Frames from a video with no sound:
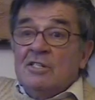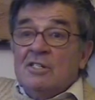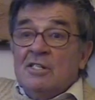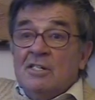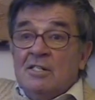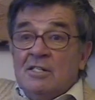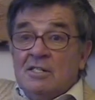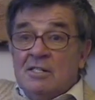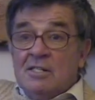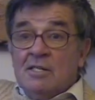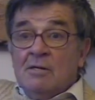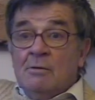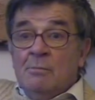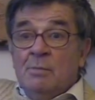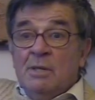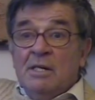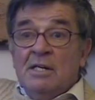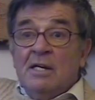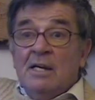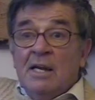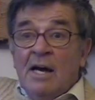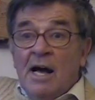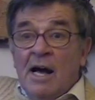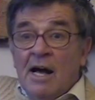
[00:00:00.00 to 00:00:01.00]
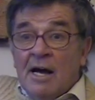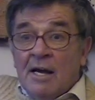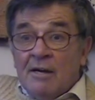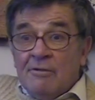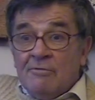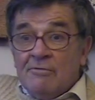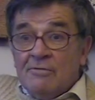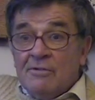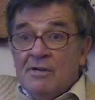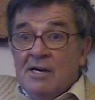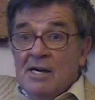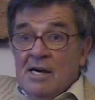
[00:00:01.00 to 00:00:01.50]
had still been
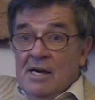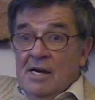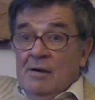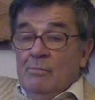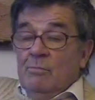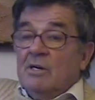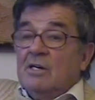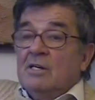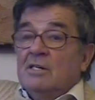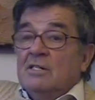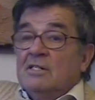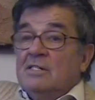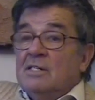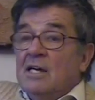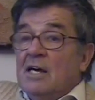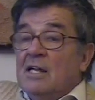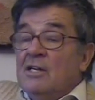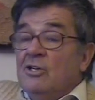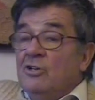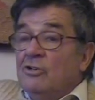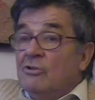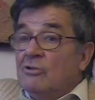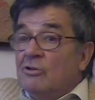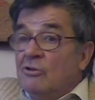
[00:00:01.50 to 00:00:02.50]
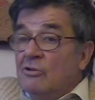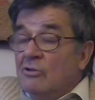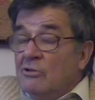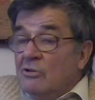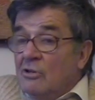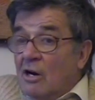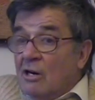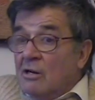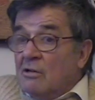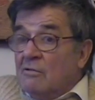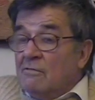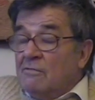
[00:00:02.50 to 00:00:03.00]
alive, because then you could
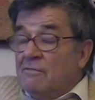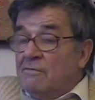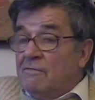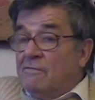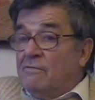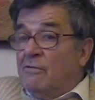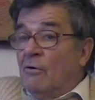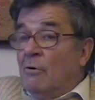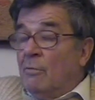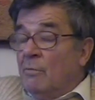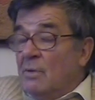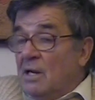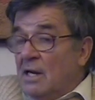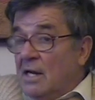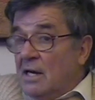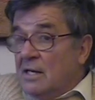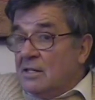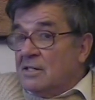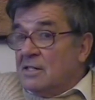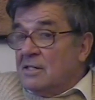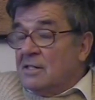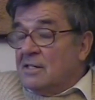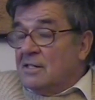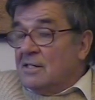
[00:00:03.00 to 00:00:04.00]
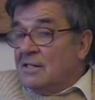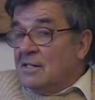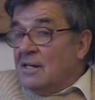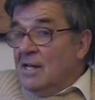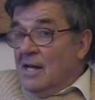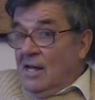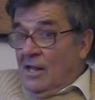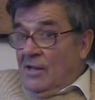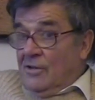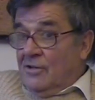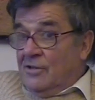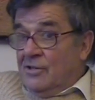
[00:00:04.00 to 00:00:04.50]
not have formulated
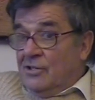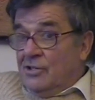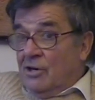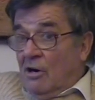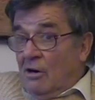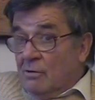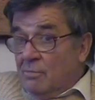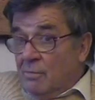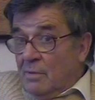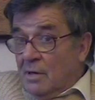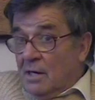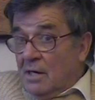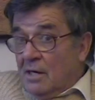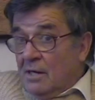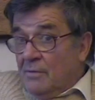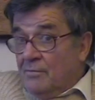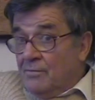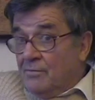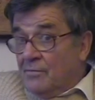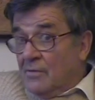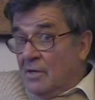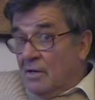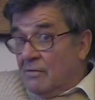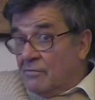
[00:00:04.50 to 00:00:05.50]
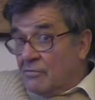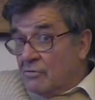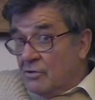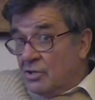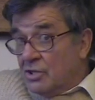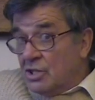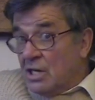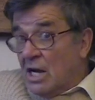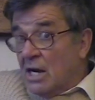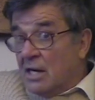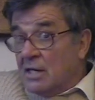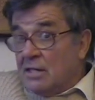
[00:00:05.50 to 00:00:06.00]
the dogma of
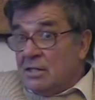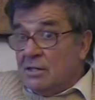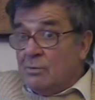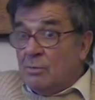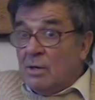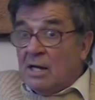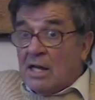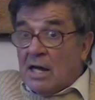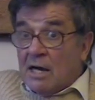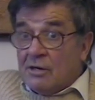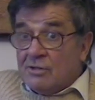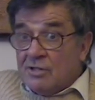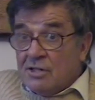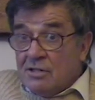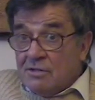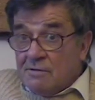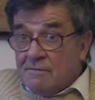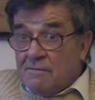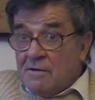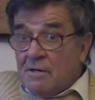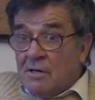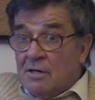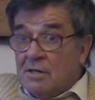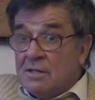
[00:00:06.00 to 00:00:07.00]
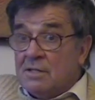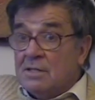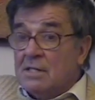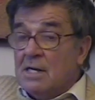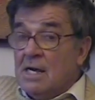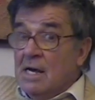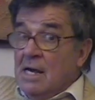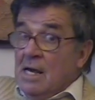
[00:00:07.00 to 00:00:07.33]
Christianity without interference.